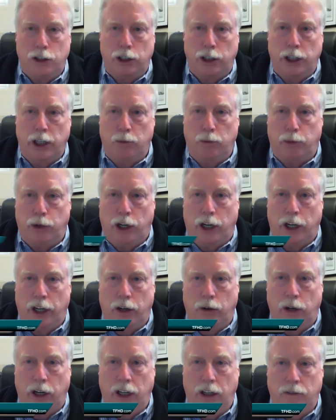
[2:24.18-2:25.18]
to that broad
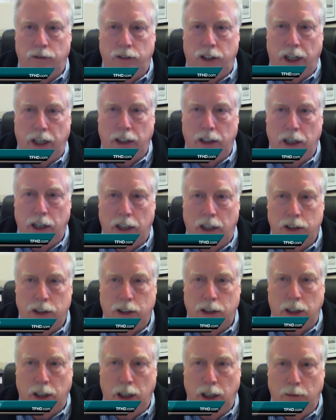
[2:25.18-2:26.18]
array of
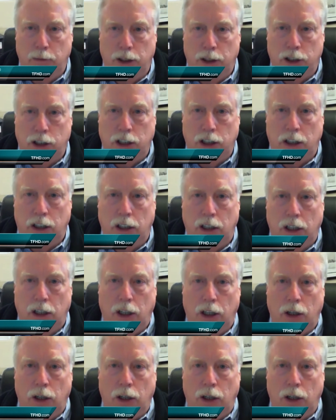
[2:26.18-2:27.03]
diagnostic imaging,